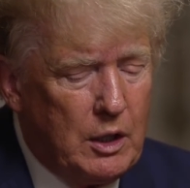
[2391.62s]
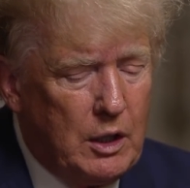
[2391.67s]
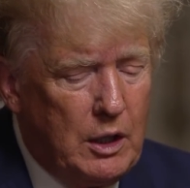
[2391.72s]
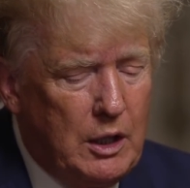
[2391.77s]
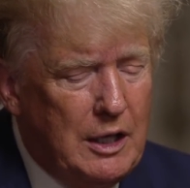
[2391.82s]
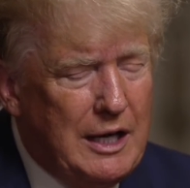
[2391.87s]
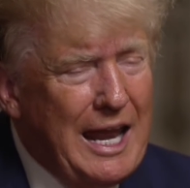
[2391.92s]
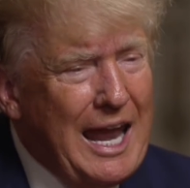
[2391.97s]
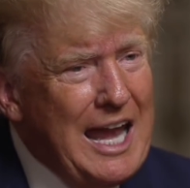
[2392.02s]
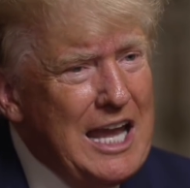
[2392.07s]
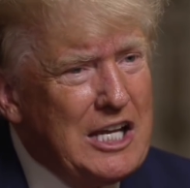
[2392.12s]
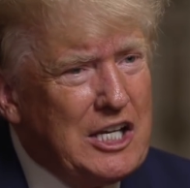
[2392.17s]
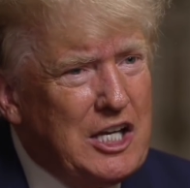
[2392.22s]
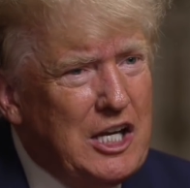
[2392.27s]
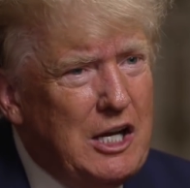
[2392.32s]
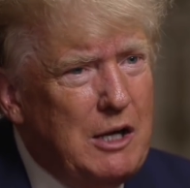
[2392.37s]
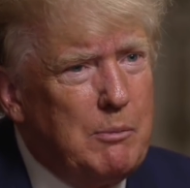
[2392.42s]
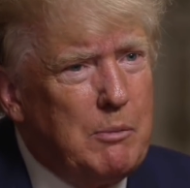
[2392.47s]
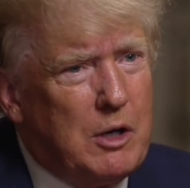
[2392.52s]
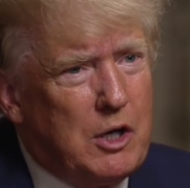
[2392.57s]
In
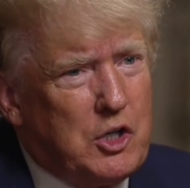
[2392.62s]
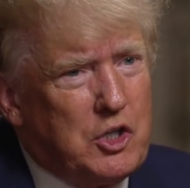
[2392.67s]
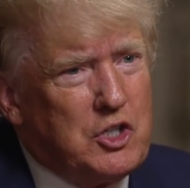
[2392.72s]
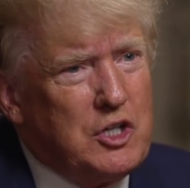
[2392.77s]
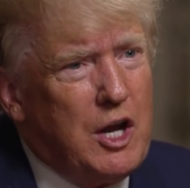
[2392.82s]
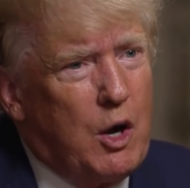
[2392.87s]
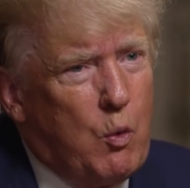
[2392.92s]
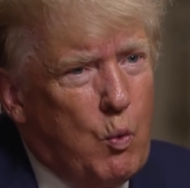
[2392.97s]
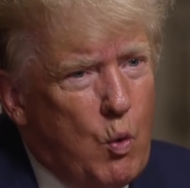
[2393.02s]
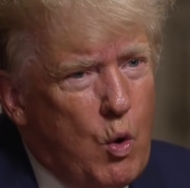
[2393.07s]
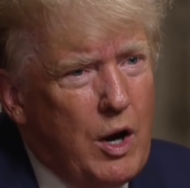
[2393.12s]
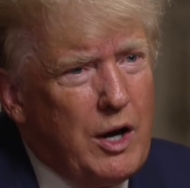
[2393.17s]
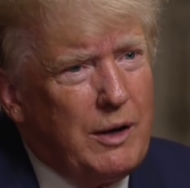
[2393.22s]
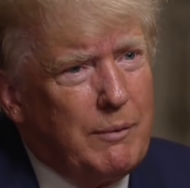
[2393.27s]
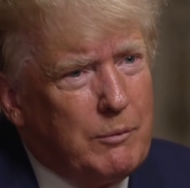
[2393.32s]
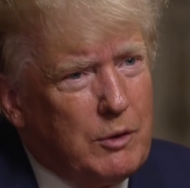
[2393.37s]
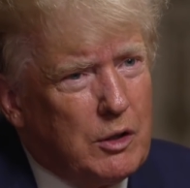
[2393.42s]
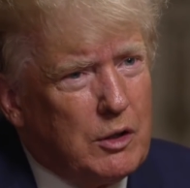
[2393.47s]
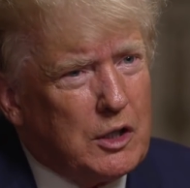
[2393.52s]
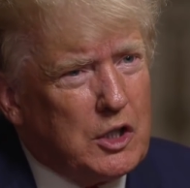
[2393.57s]
18 months, not one
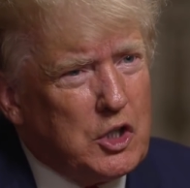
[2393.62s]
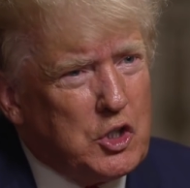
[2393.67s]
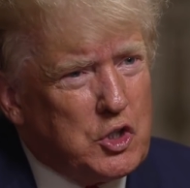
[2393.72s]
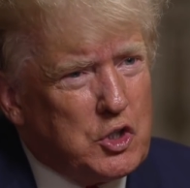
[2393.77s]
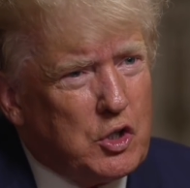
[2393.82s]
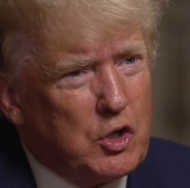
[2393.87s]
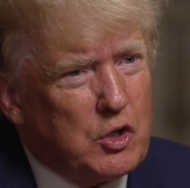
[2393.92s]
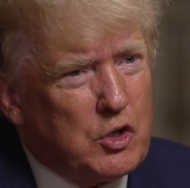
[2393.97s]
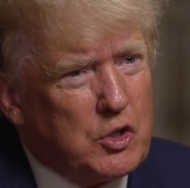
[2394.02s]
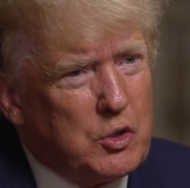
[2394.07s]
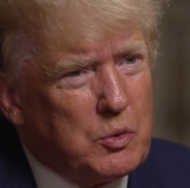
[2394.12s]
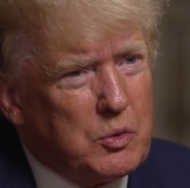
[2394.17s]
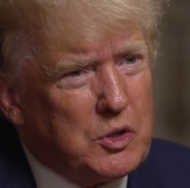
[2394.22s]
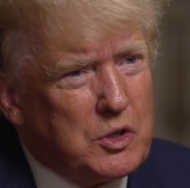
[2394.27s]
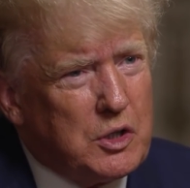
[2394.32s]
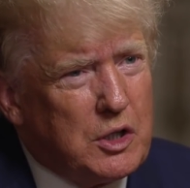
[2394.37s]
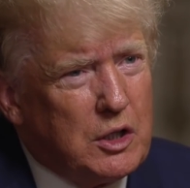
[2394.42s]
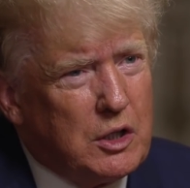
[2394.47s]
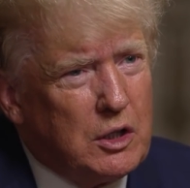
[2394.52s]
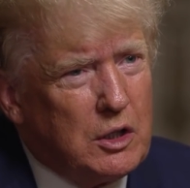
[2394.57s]
American soldier was
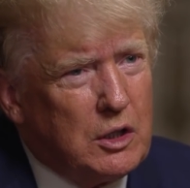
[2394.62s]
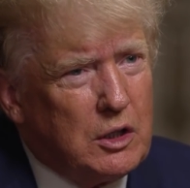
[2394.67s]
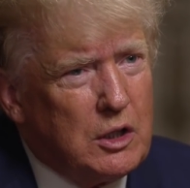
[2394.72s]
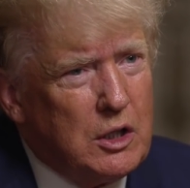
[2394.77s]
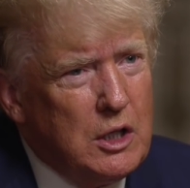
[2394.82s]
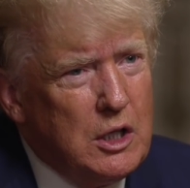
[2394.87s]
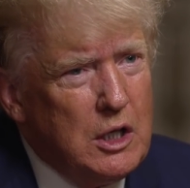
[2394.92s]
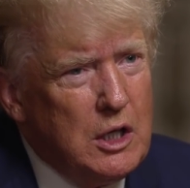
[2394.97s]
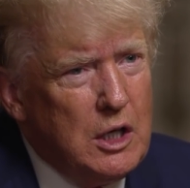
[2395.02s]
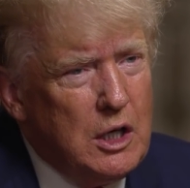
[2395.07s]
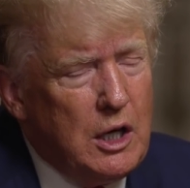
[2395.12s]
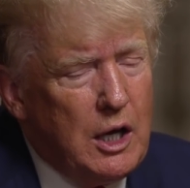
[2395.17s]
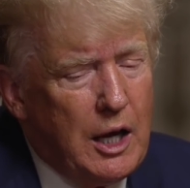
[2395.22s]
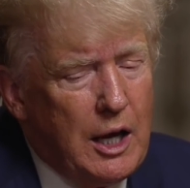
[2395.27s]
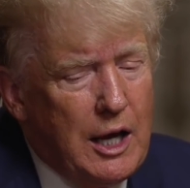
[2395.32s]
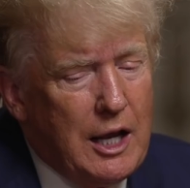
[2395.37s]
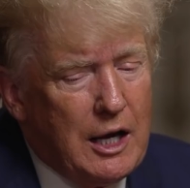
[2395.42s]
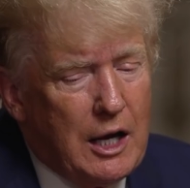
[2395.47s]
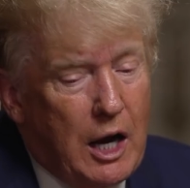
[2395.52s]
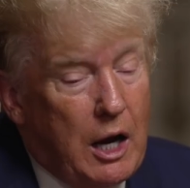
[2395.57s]
killed.
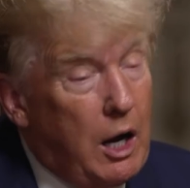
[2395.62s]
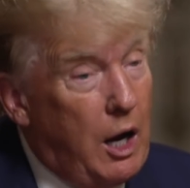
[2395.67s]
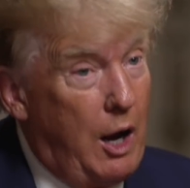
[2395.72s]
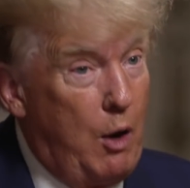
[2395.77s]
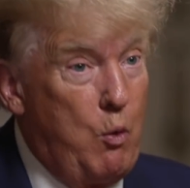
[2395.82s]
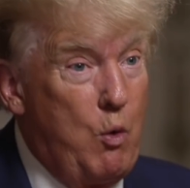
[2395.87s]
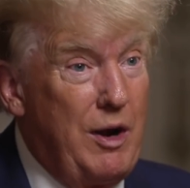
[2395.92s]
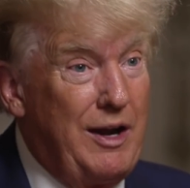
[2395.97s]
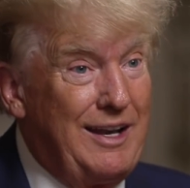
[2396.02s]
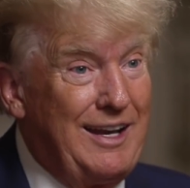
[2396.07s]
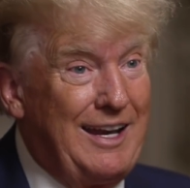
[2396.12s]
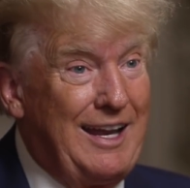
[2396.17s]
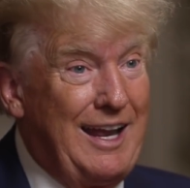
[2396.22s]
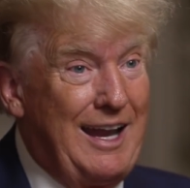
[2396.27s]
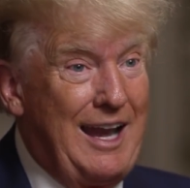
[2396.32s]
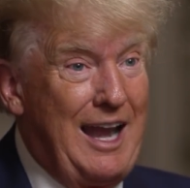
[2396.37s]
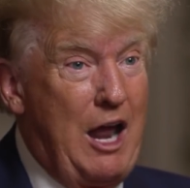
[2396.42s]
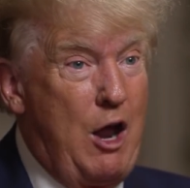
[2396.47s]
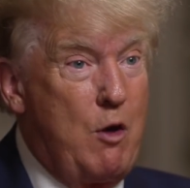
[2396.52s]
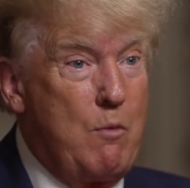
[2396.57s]
And I wanted to
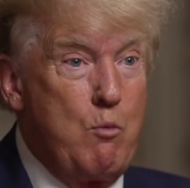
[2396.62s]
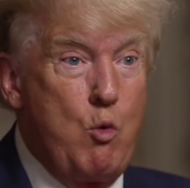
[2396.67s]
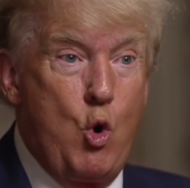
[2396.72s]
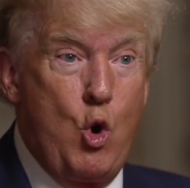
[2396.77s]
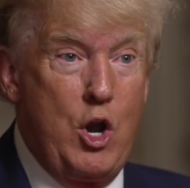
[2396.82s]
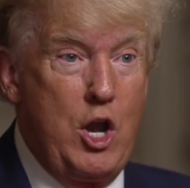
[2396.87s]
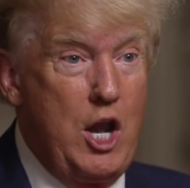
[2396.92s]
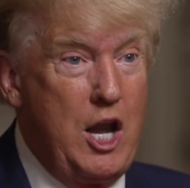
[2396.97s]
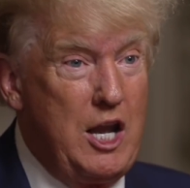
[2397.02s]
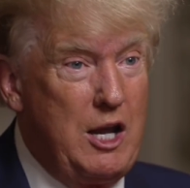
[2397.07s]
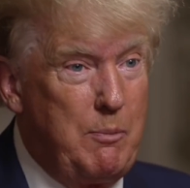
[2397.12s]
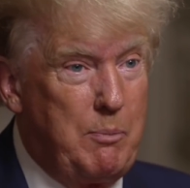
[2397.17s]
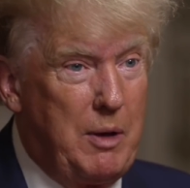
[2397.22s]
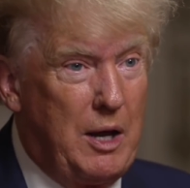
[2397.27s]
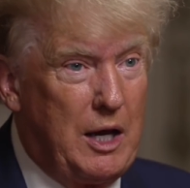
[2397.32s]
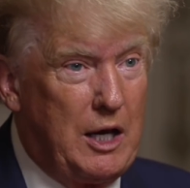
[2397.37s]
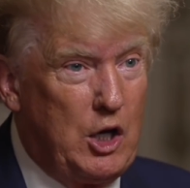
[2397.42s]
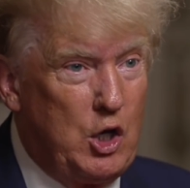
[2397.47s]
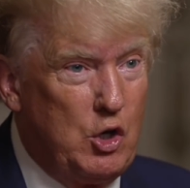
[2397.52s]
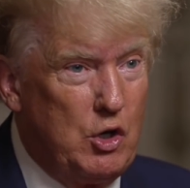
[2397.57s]
get out more than
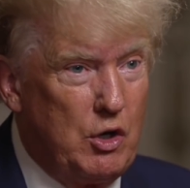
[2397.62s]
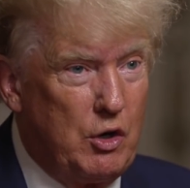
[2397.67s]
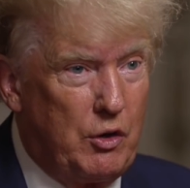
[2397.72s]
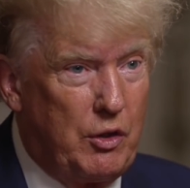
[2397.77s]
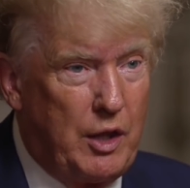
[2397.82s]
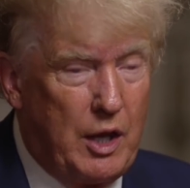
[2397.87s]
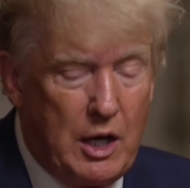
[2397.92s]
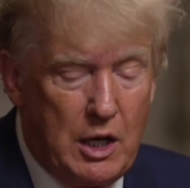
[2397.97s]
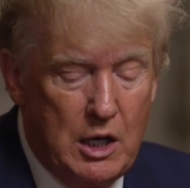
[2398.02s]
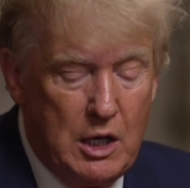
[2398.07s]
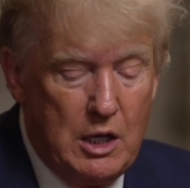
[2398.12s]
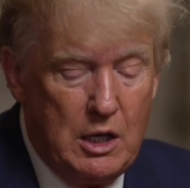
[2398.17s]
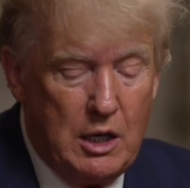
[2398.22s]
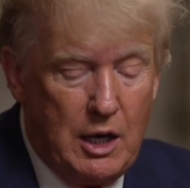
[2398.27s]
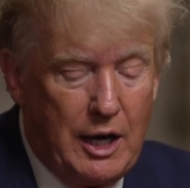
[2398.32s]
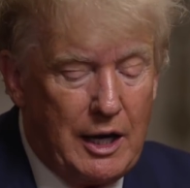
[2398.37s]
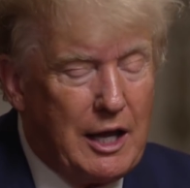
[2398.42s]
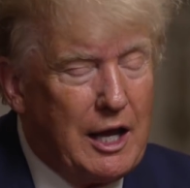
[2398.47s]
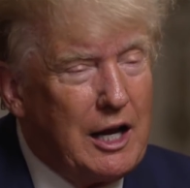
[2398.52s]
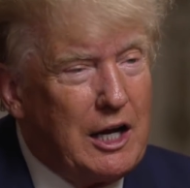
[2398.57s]
anybody, you know that.
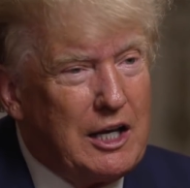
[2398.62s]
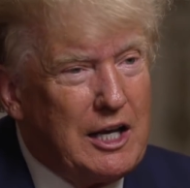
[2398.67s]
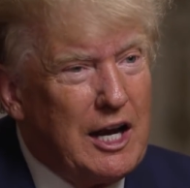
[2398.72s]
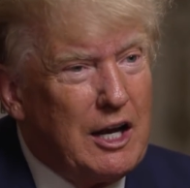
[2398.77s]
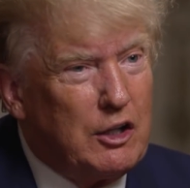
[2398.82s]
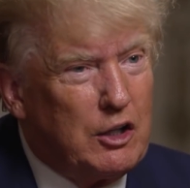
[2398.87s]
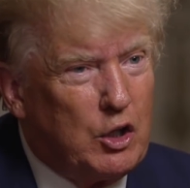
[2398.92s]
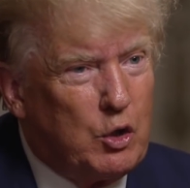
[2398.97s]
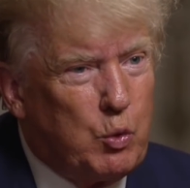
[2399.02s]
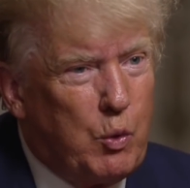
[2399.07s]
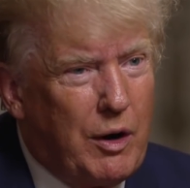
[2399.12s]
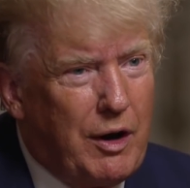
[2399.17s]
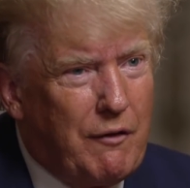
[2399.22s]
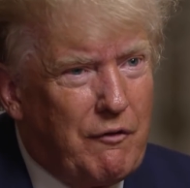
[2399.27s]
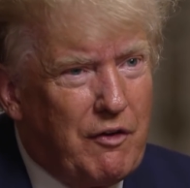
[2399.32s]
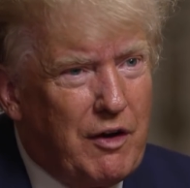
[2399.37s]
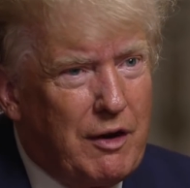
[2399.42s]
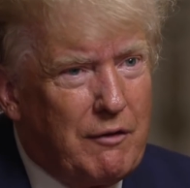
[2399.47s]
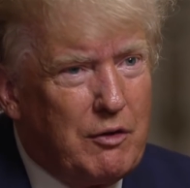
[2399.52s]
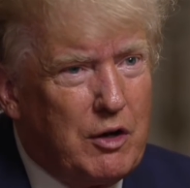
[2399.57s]
I got it down to
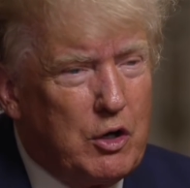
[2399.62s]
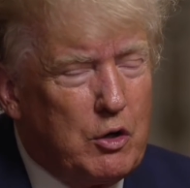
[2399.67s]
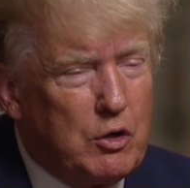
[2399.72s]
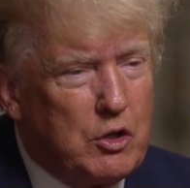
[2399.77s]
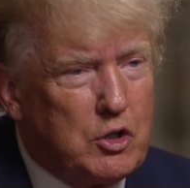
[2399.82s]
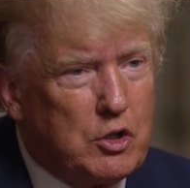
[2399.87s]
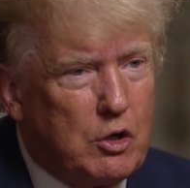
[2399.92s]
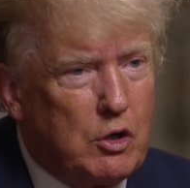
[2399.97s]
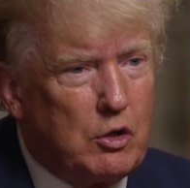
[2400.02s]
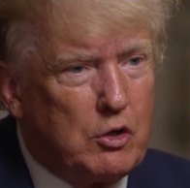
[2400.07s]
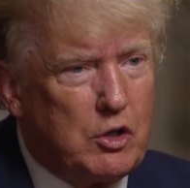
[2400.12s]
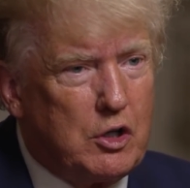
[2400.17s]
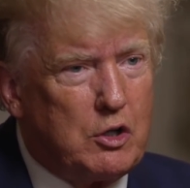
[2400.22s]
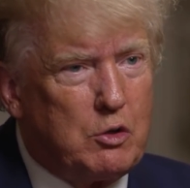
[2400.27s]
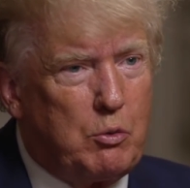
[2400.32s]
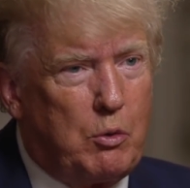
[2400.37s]
2,500 soldiers.